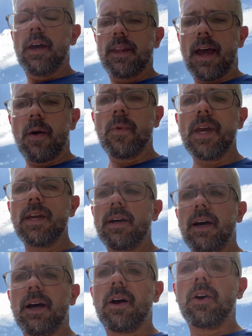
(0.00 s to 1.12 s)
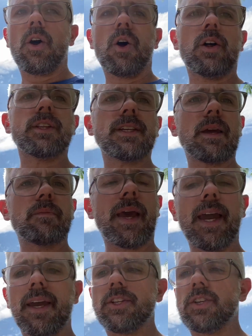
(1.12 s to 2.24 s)
that we are all on the same
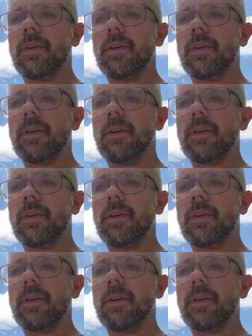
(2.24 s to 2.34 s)
page